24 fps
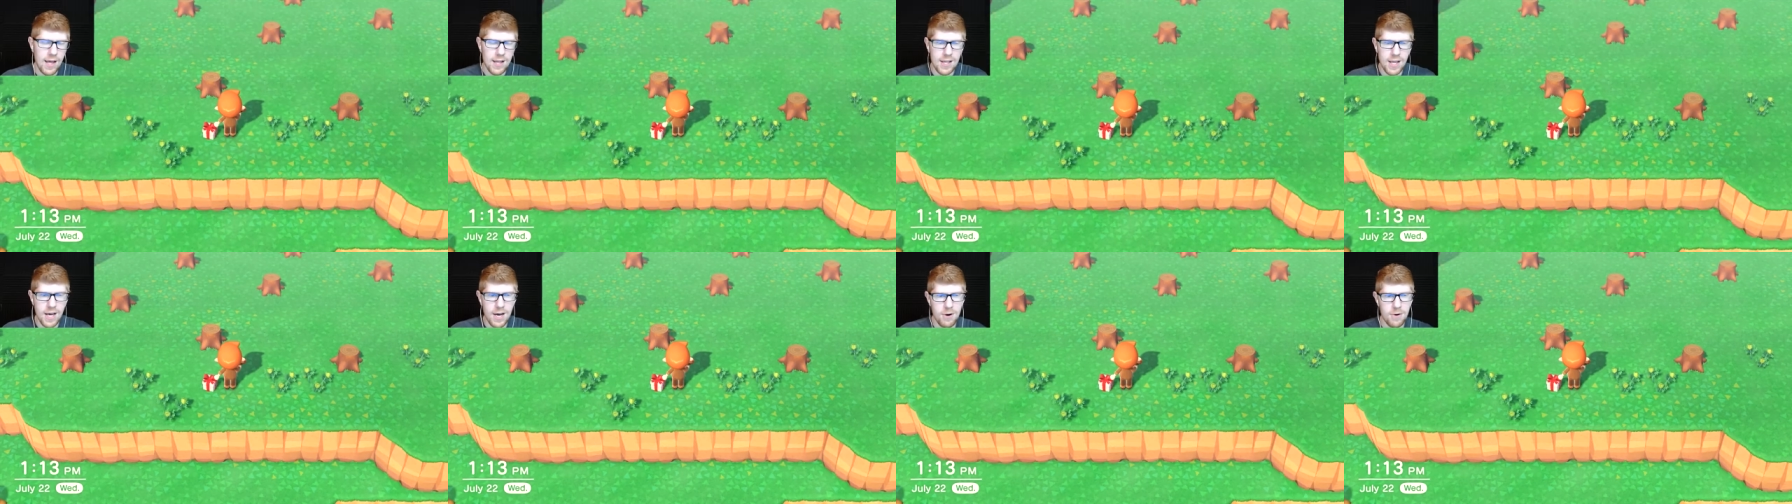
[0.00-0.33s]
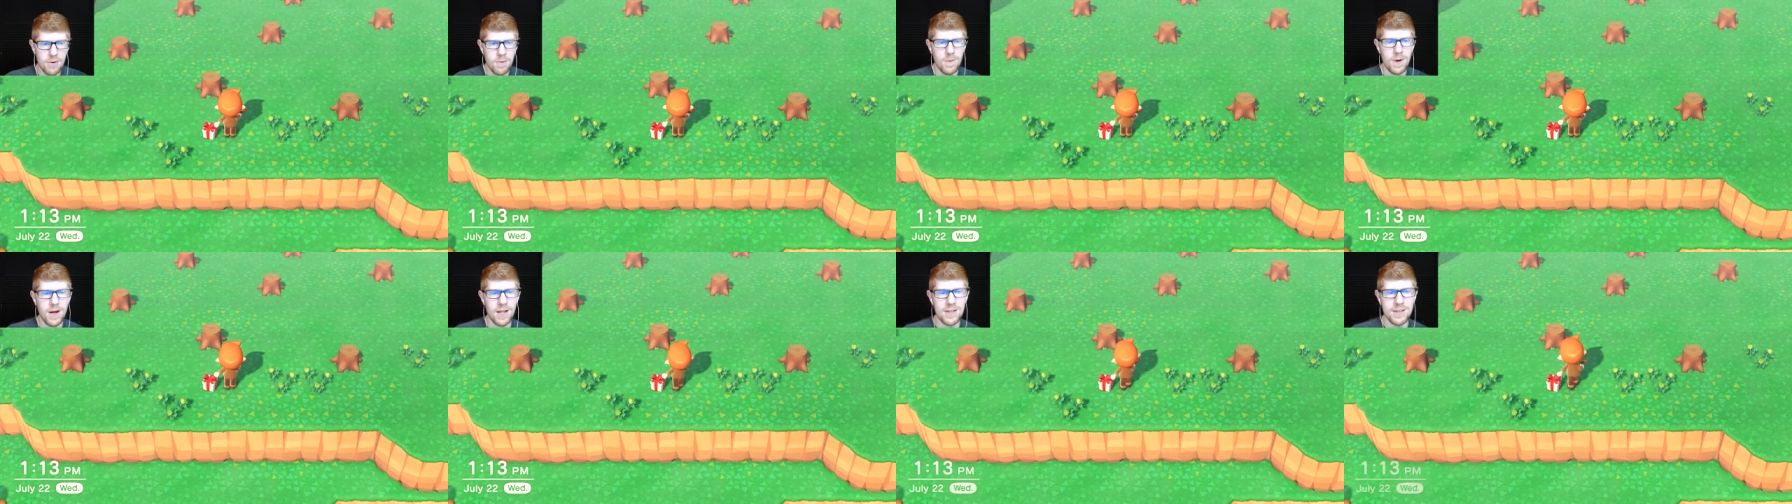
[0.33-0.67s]
Hello
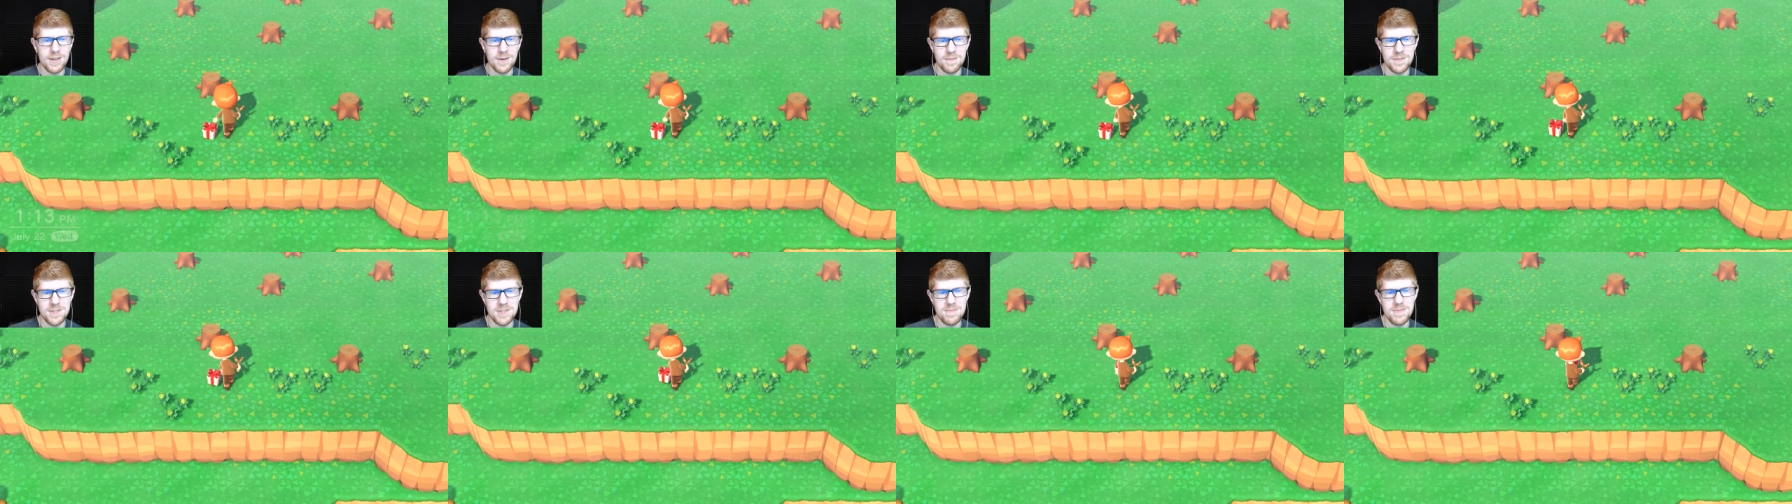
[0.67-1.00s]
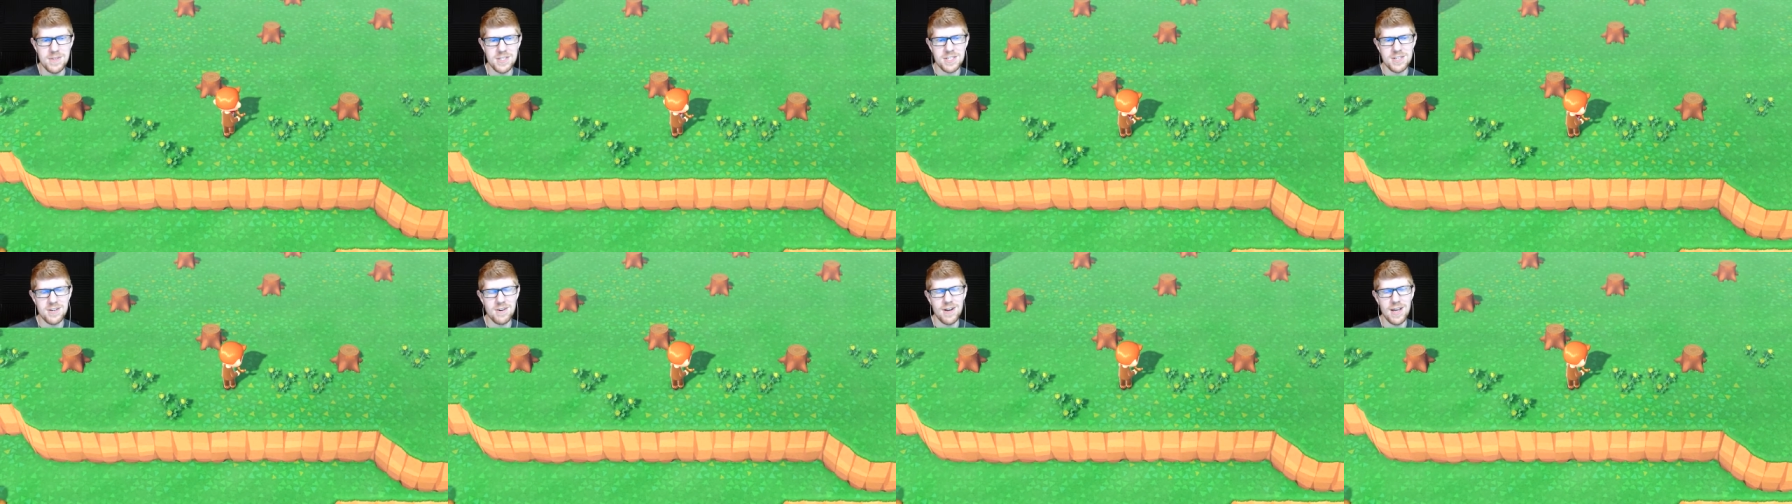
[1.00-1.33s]
and welcome to
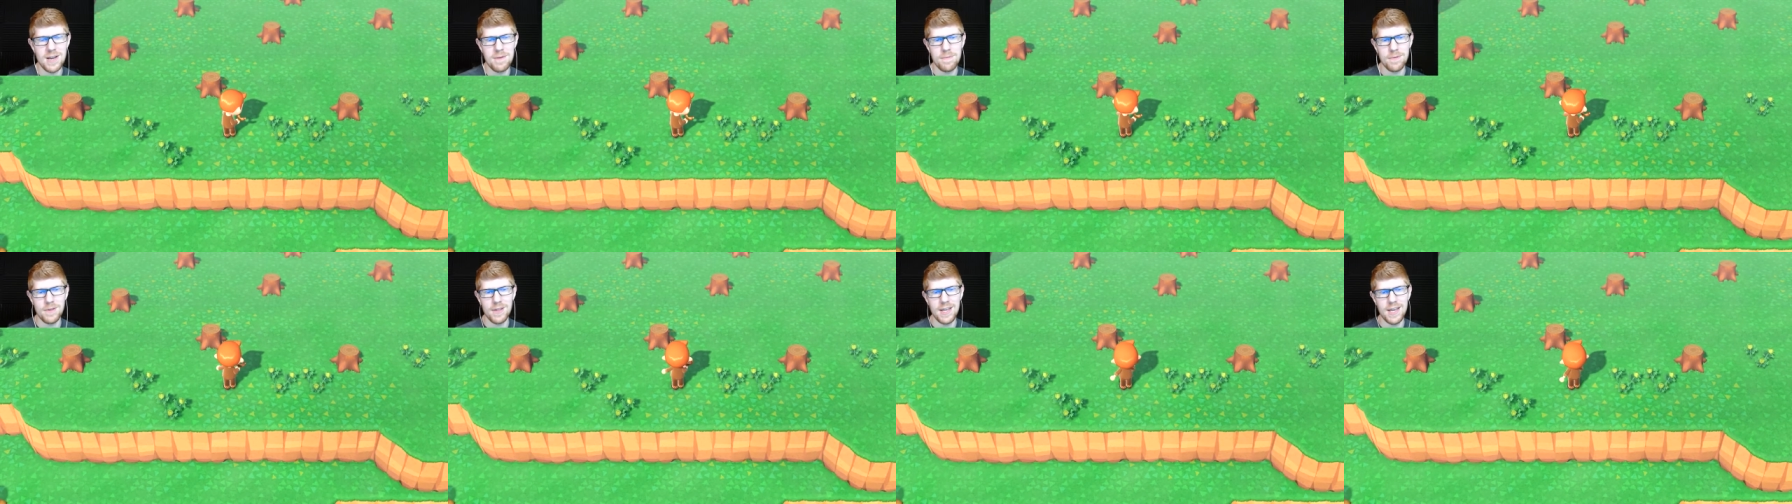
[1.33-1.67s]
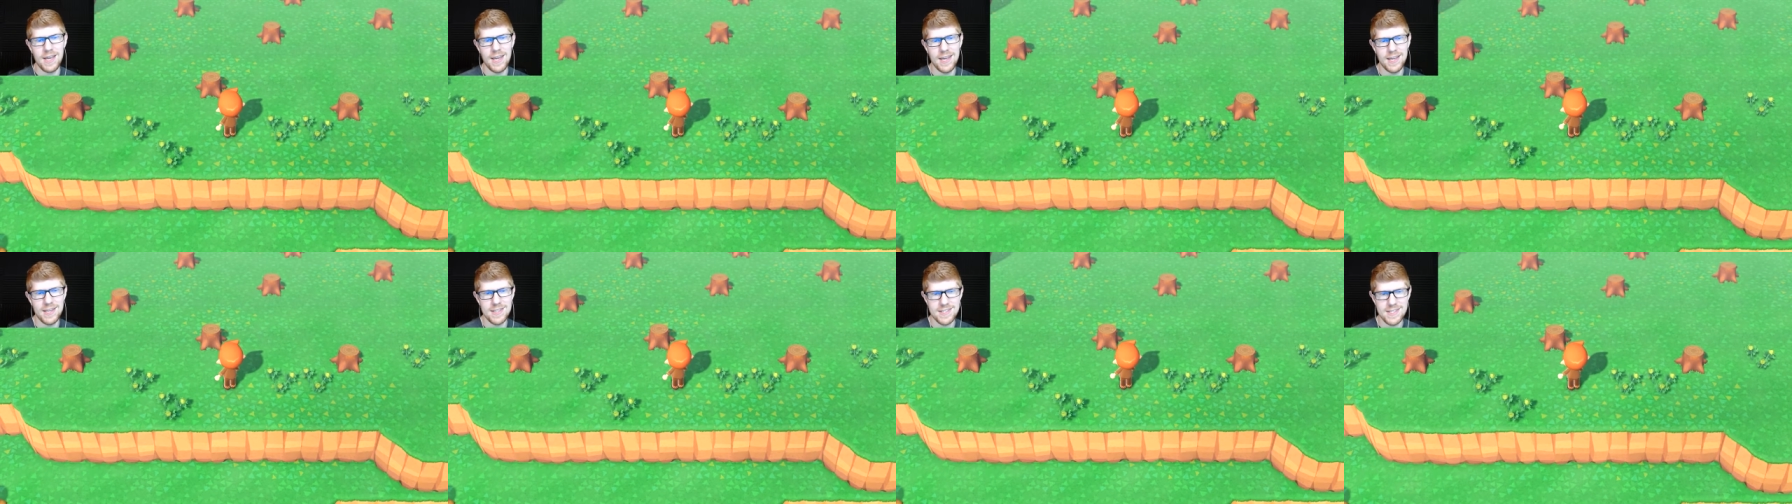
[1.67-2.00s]
Mr. Red
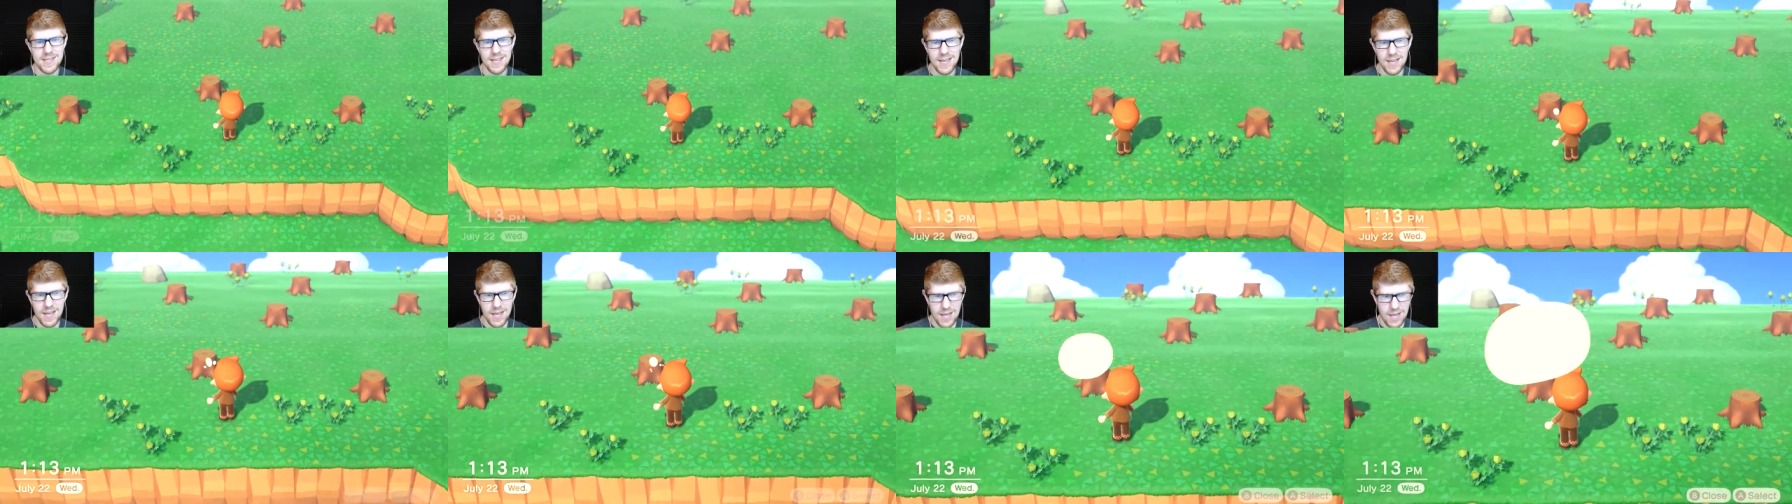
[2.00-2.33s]
Plays.